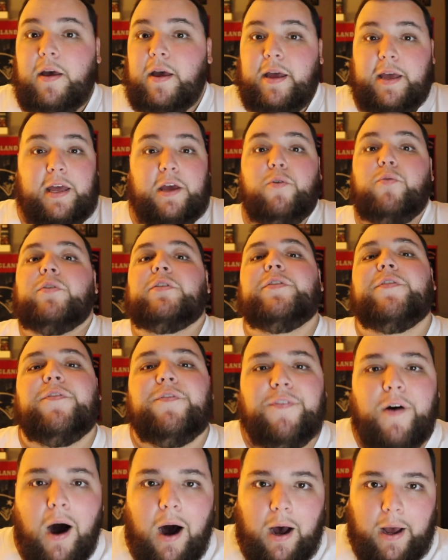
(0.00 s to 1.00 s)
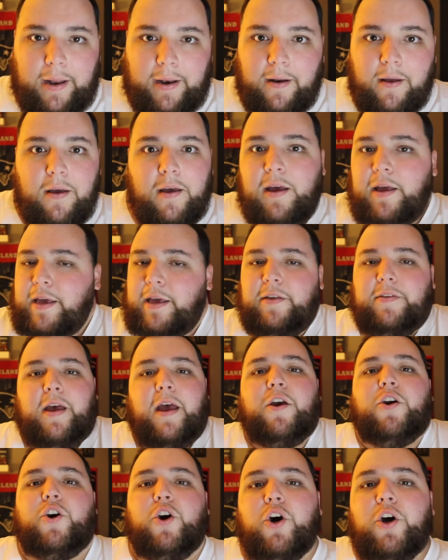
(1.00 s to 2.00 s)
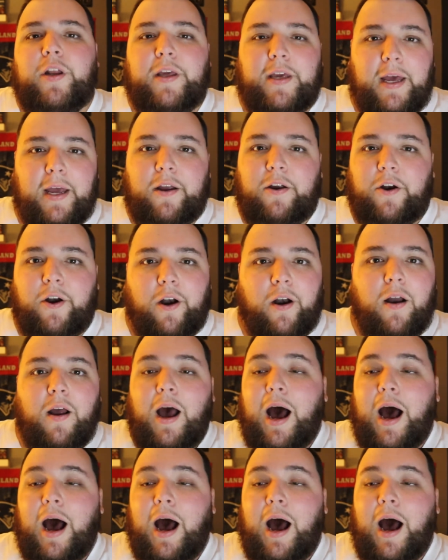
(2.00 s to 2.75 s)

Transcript: He was fine. He's a good kicker.